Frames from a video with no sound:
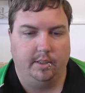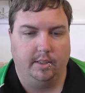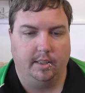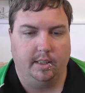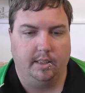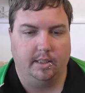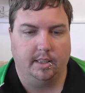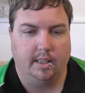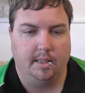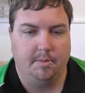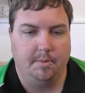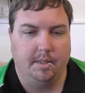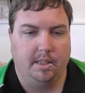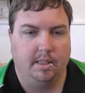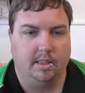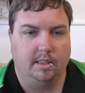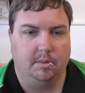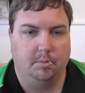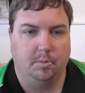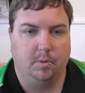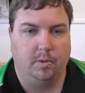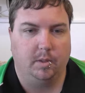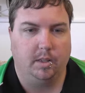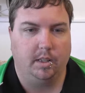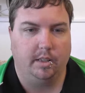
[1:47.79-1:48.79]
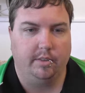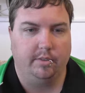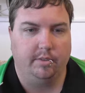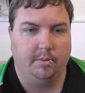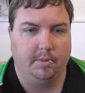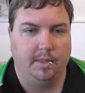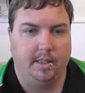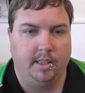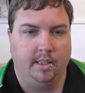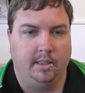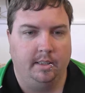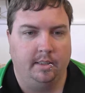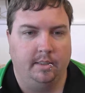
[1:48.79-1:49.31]
these emails and we'll go from
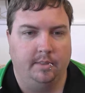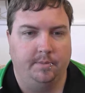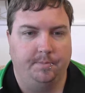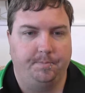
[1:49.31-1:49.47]
there.